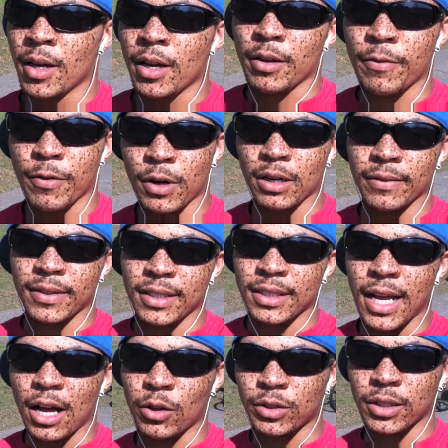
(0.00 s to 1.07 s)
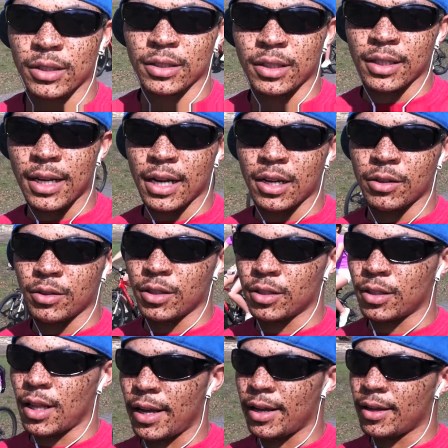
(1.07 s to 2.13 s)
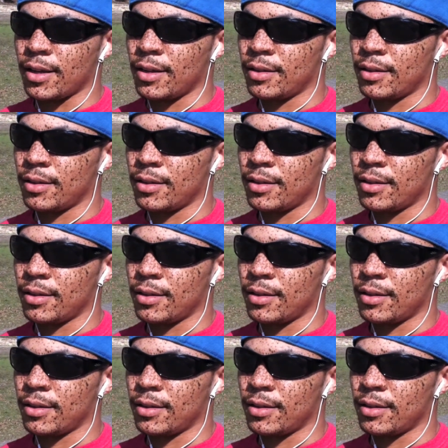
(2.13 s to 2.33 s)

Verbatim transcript: in front of these houses and down this like